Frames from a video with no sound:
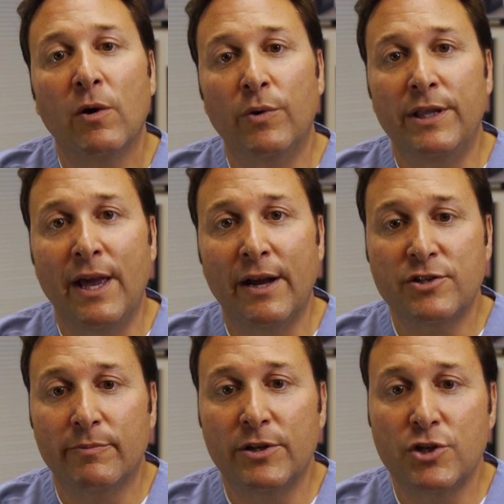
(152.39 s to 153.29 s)
When the
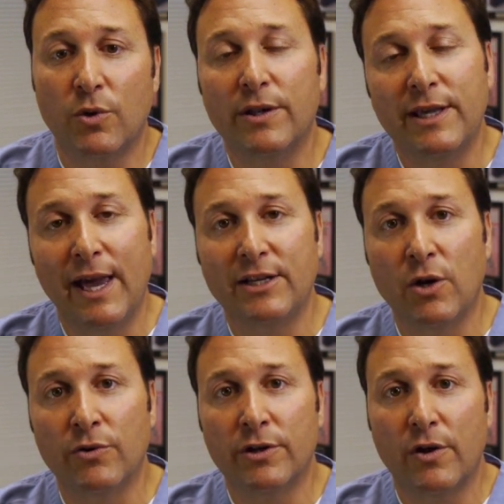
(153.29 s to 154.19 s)
eggs are mature, the egg
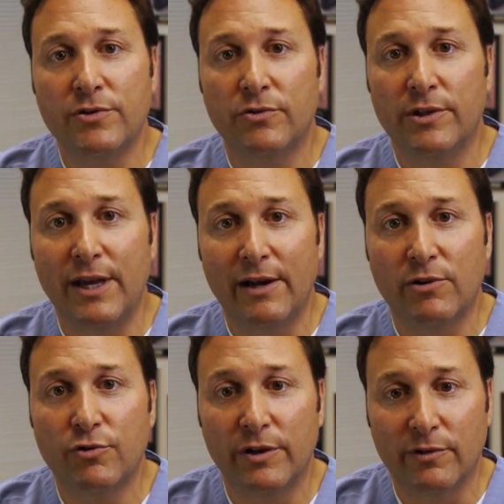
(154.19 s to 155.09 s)
donor goes through the egg
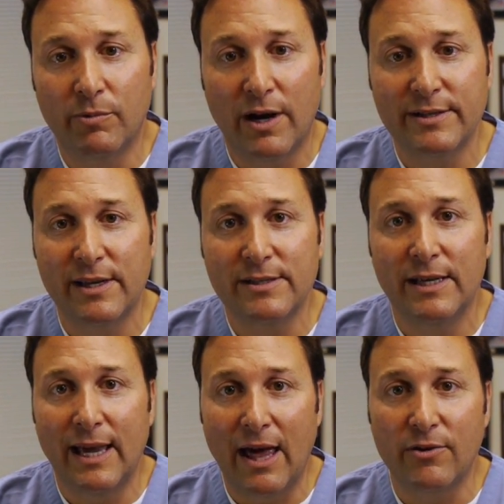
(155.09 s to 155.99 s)
retrieval process
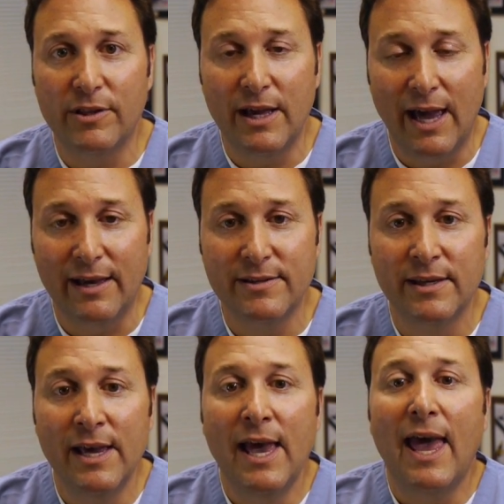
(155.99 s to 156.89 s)
to gather the eggs,
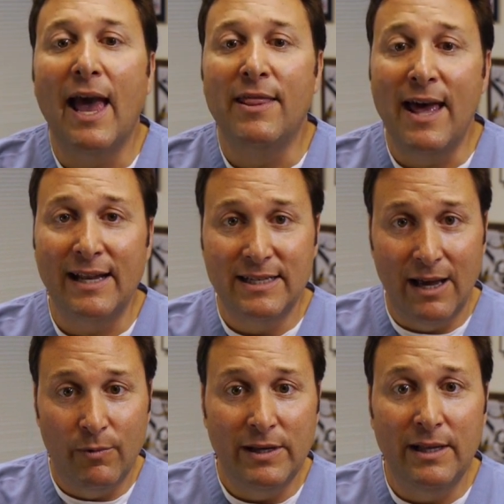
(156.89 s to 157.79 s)
and that
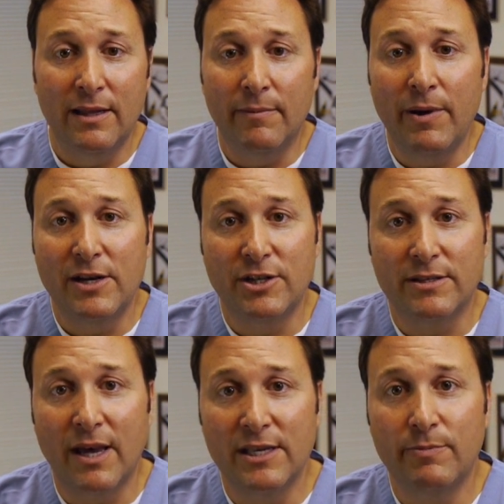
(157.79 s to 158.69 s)
day we need the
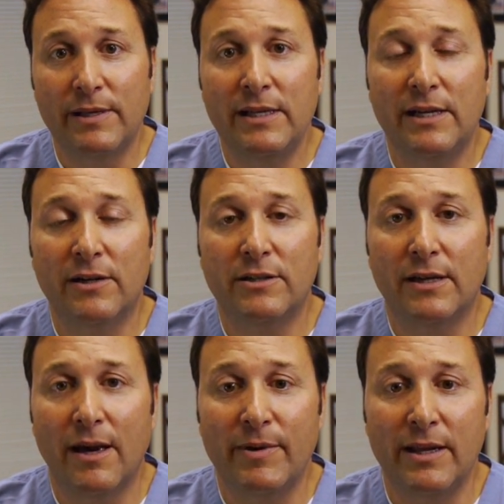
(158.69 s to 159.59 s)
patient's husband here to
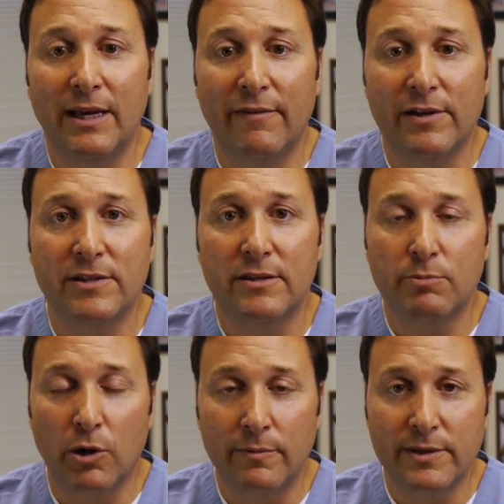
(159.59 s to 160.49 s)
come in and give us a
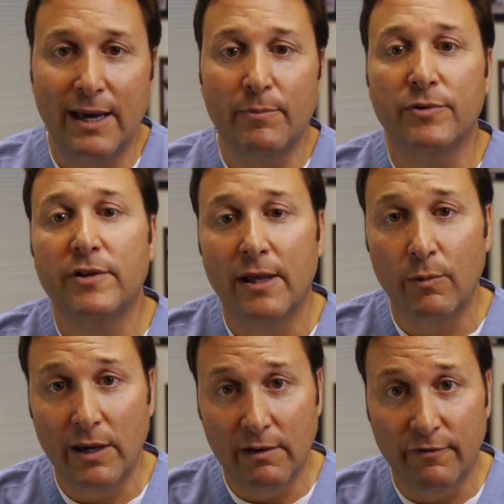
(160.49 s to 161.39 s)
sperm sample so that
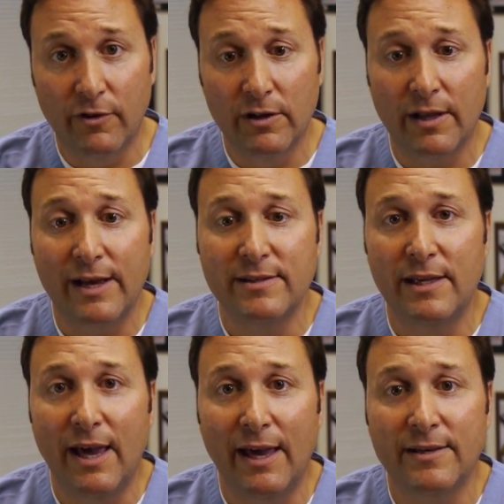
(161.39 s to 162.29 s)
we can fertilize
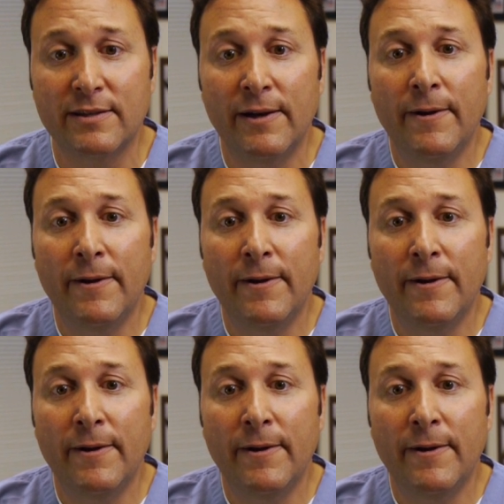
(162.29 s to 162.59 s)
the eggs.